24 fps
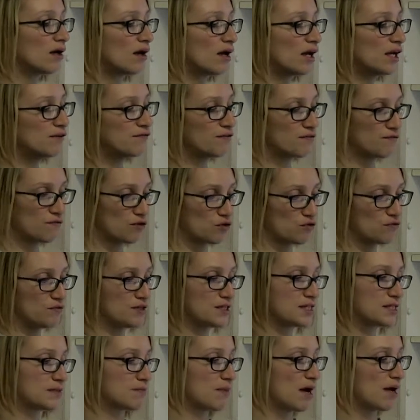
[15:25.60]
even though
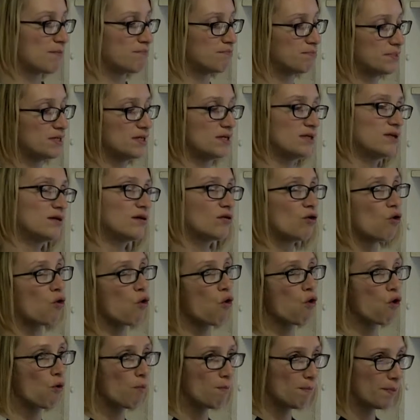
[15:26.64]
this might be
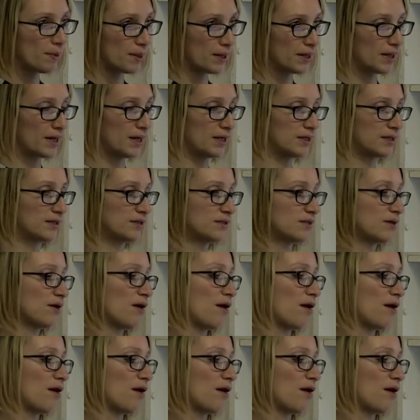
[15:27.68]
open and